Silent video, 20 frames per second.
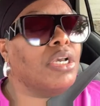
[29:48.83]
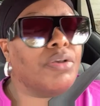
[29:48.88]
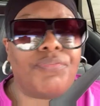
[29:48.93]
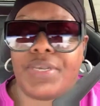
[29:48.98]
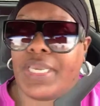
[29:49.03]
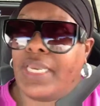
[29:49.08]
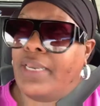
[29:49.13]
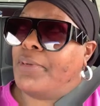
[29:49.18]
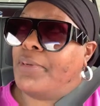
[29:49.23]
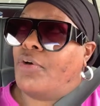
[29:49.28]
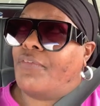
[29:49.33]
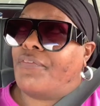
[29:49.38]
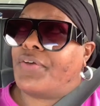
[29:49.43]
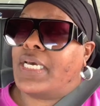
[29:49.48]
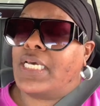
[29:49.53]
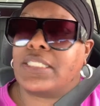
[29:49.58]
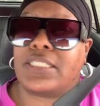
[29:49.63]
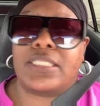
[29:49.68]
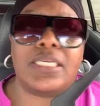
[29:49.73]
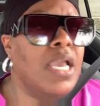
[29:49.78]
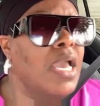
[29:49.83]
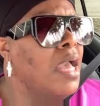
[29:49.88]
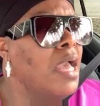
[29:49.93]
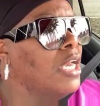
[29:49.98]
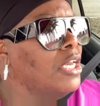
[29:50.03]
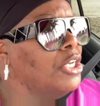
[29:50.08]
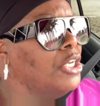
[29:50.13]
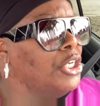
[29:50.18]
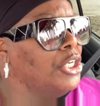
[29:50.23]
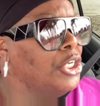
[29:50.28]
Forgive me, Lord, for cussing.
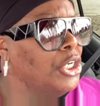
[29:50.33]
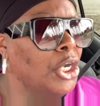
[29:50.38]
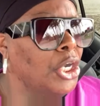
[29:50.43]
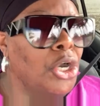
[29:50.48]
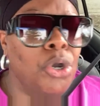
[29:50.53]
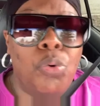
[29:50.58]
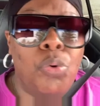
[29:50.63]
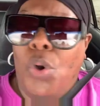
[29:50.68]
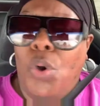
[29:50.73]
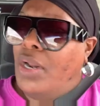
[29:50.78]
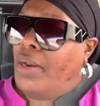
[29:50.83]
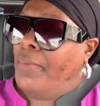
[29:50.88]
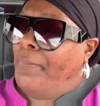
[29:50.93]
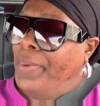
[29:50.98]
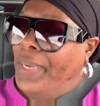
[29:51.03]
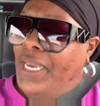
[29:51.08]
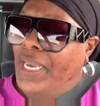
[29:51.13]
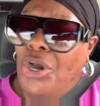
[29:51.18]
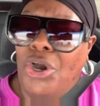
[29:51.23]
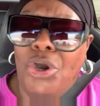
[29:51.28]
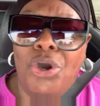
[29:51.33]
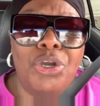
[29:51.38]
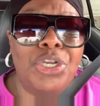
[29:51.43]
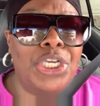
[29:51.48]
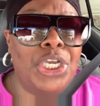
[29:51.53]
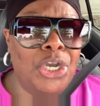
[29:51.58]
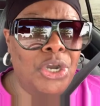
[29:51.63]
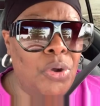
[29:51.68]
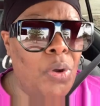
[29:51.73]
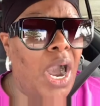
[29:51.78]
You want to be who
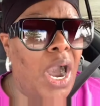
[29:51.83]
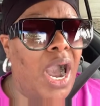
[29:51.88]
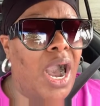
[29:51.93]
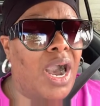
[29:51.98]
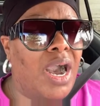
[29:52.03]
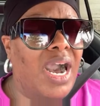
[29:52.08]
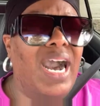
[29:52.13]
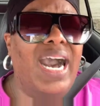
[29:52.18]
you are.